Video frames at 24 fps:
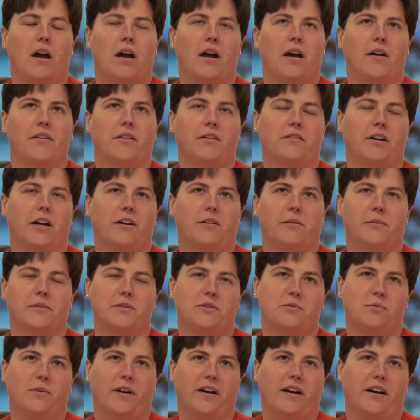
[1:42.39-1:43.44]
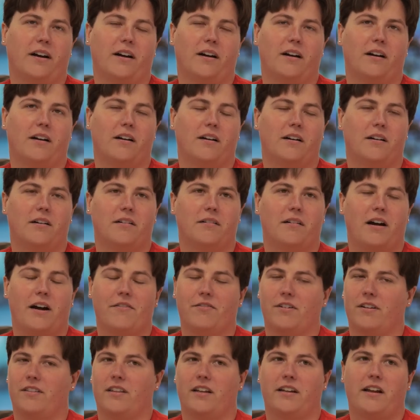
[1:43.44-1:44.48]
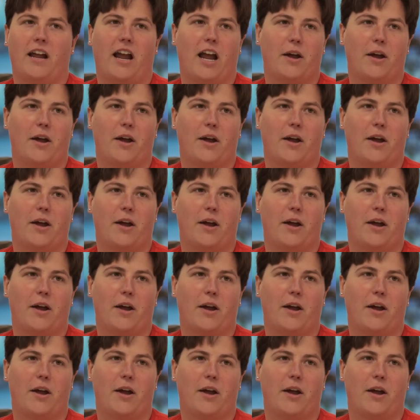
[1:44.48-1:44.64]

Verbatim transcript: The Great Room is where everything